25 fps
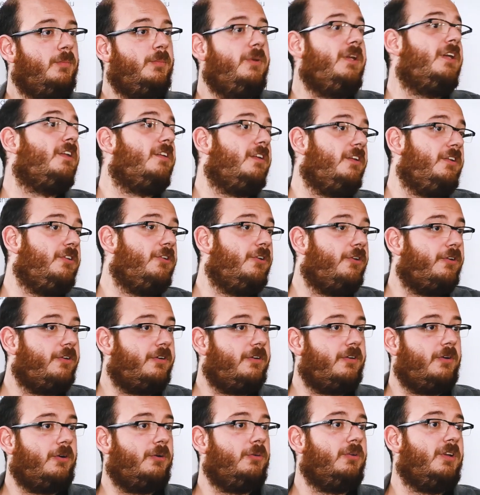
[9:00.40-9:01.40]
be it in
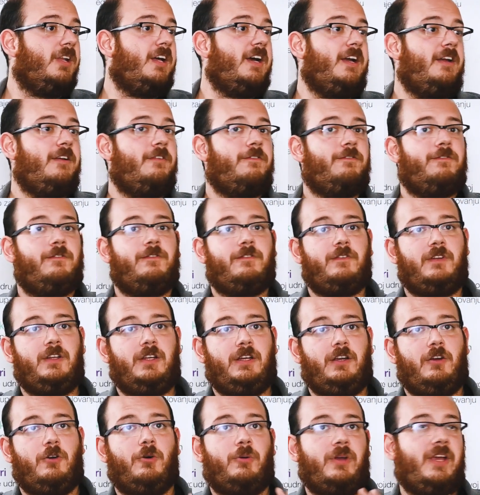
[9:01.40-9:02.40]
your own life,
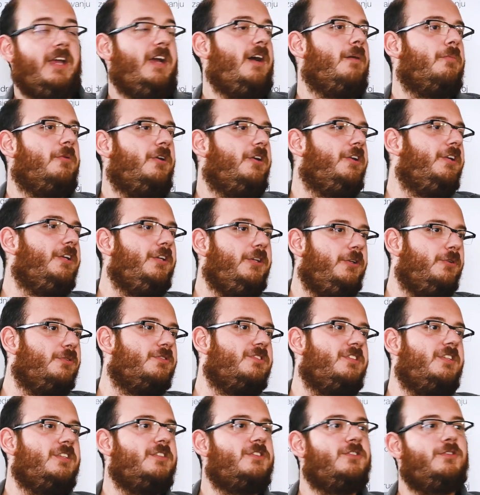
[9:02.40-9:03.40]
like, okay, I'm going to
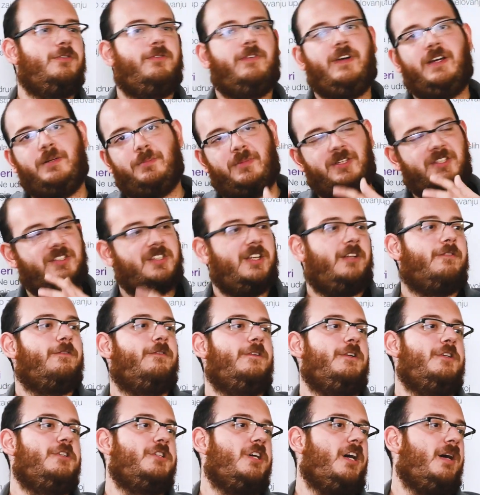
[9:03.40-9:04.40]
use this to find
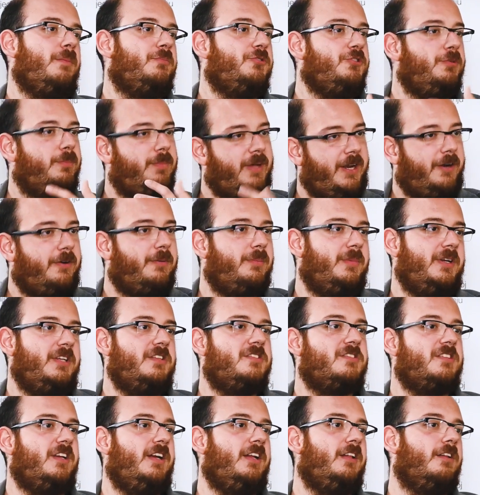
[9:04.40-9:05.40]
myself a job, to better
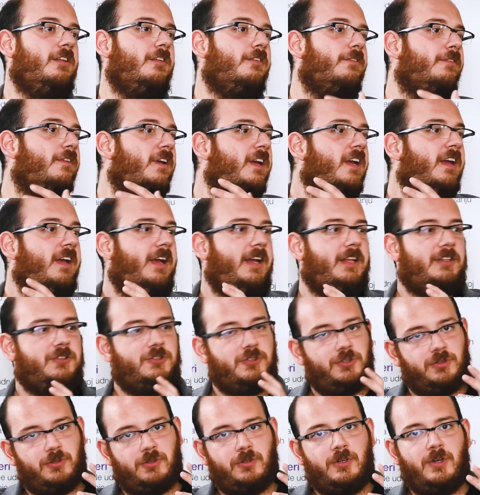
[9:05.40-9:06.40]
myself, and
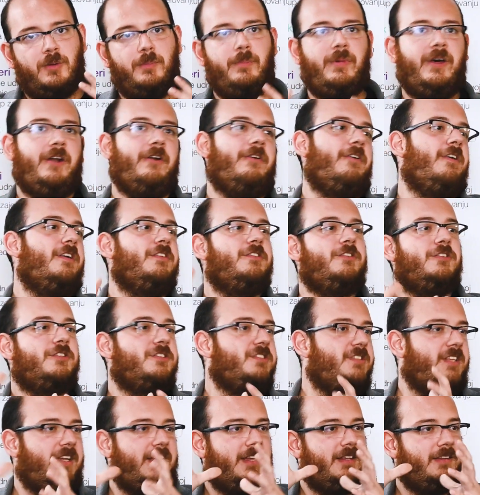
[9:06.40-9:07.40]
to better
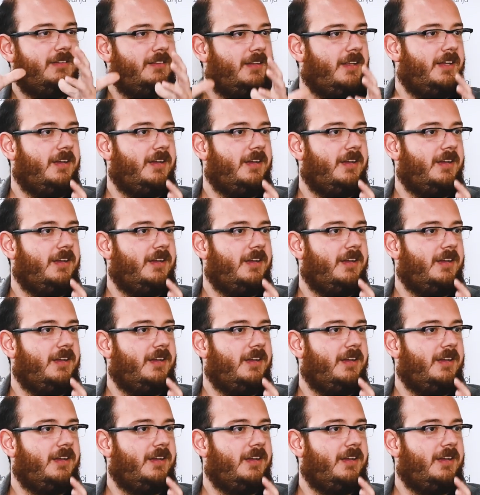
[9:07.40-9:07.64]
understand